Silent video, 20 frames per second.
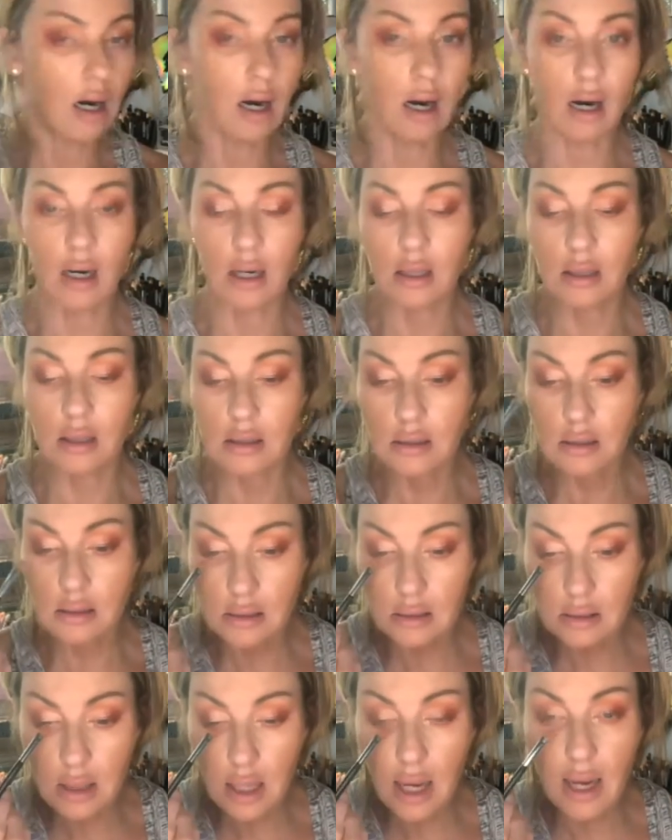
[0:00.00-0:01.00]
Oh,
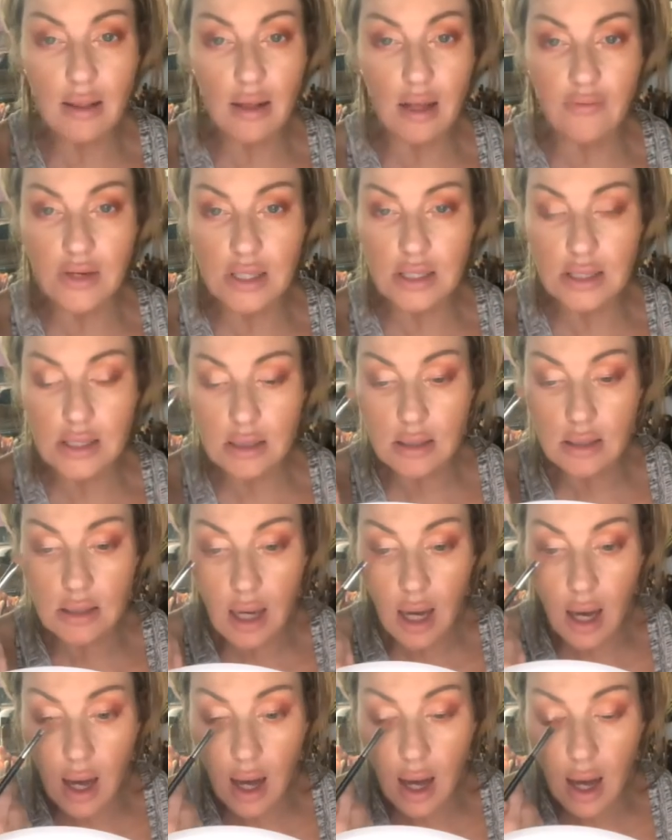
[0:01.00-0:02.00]
I love it.
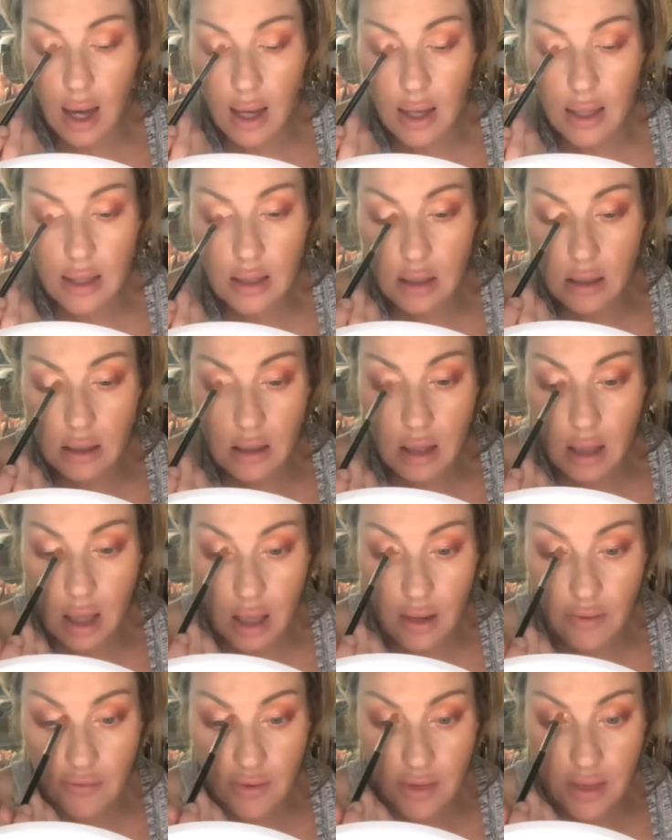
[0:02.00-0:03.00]
I
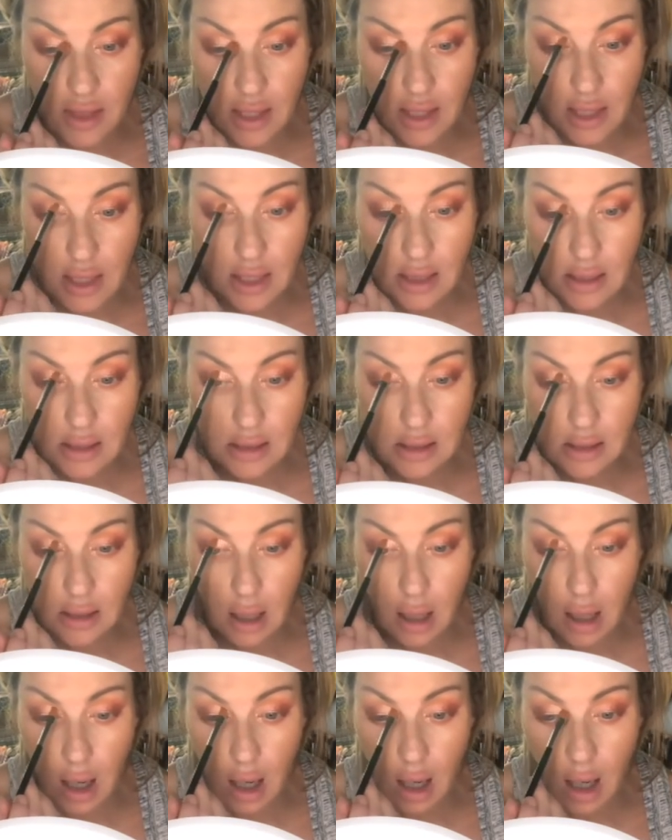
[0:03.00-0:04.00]
love this.
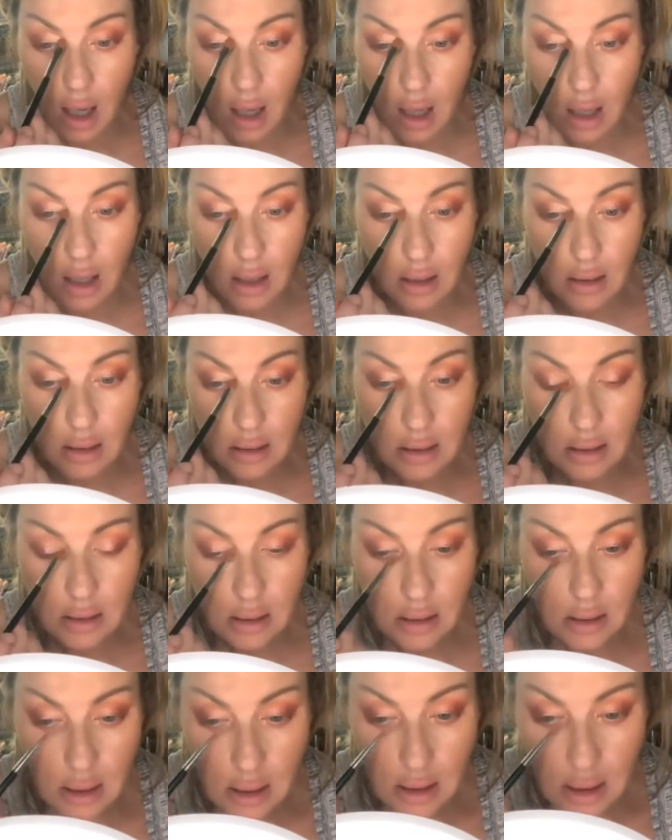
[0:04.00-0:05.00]
Oh,
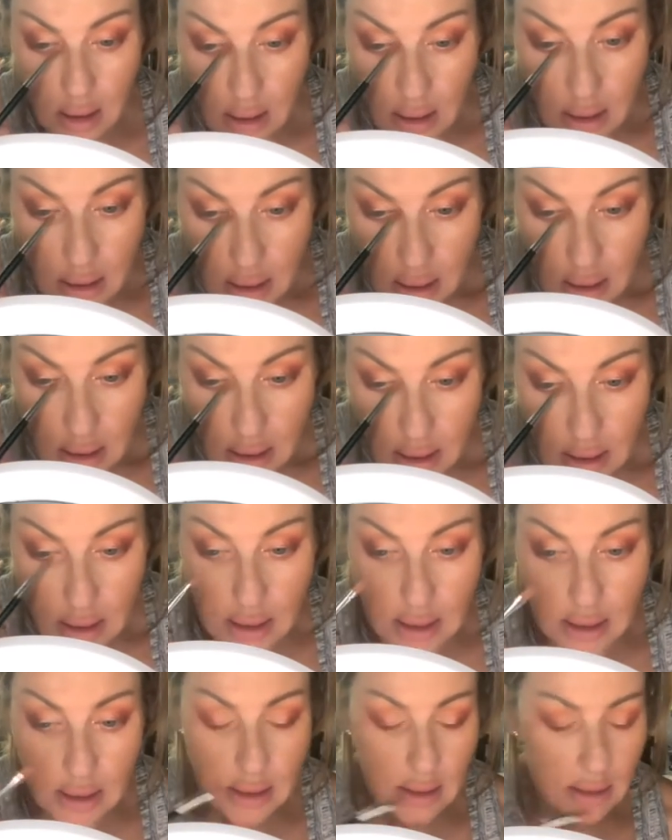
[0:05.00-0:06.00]

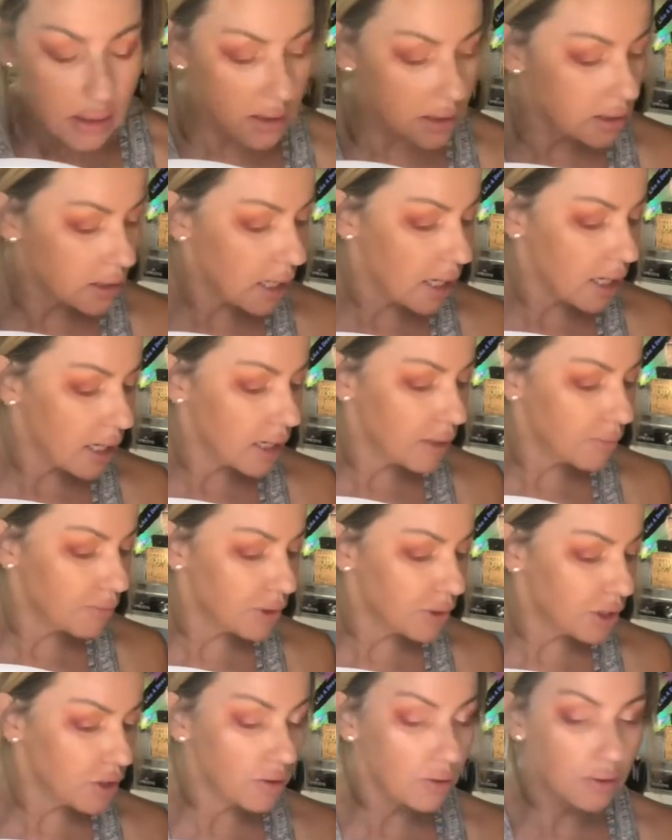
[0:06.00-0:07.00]
it's a
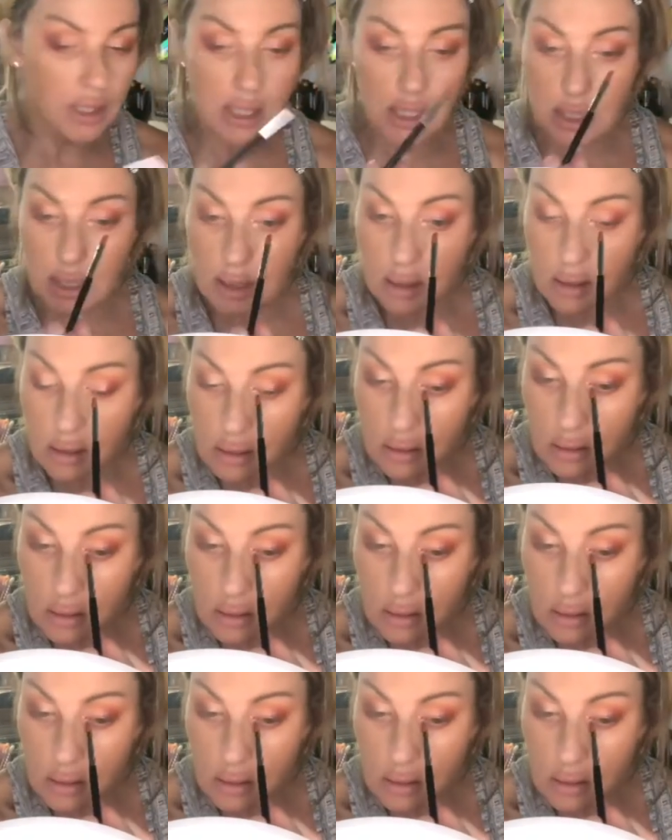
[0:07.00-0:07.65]
beauty.